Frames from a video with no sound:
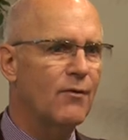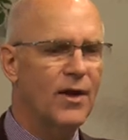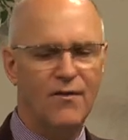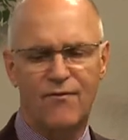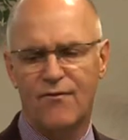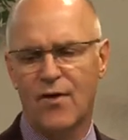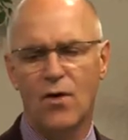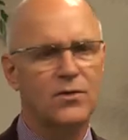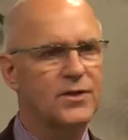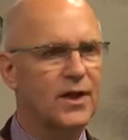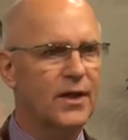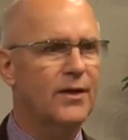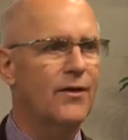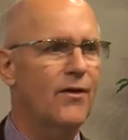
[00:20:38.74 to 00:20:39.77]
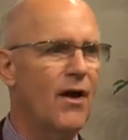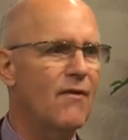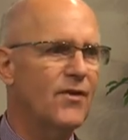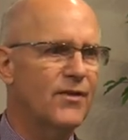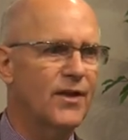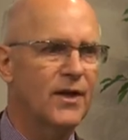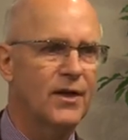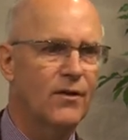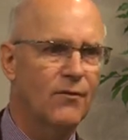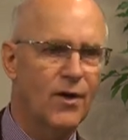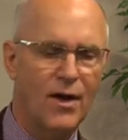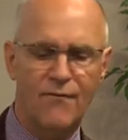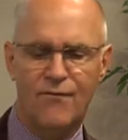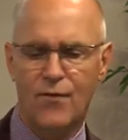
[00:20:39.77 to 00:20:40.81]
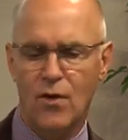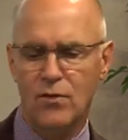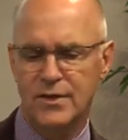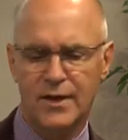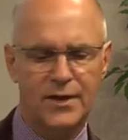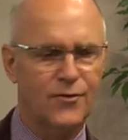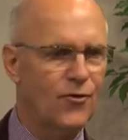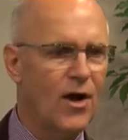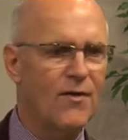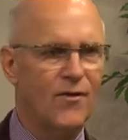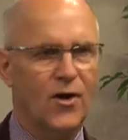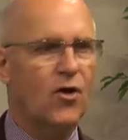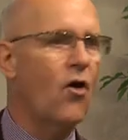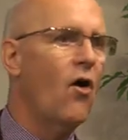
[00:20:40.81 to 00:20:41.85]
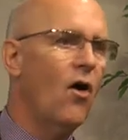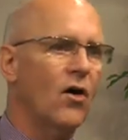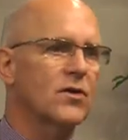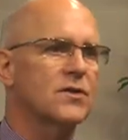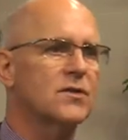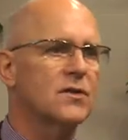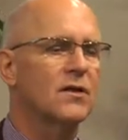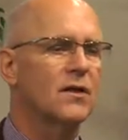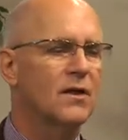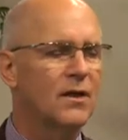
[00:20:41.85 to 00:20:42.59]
we have phones that can do everything, you know, we have phones that can drive our cars,